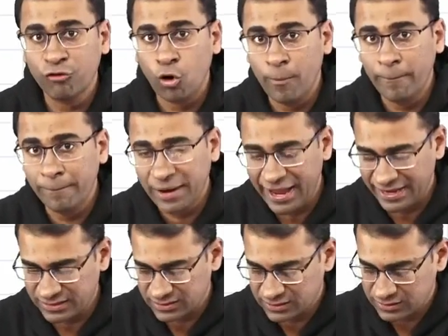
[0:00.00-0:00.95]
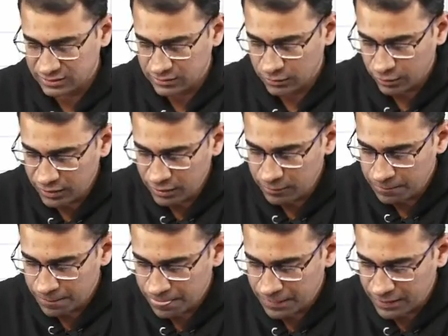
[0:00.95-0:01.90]
compliance okay
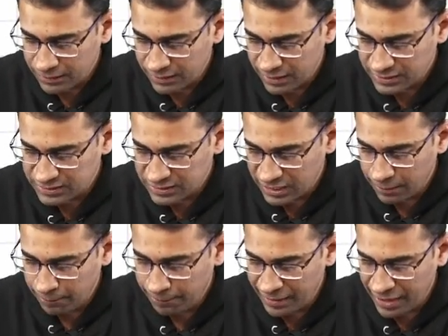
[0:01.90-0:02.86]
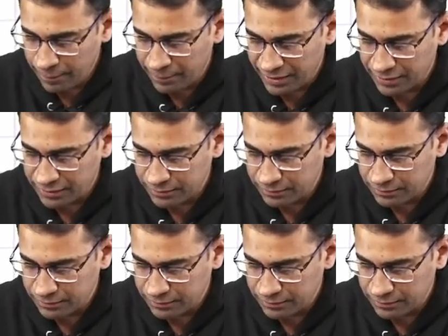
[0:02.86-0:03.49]
there is impairment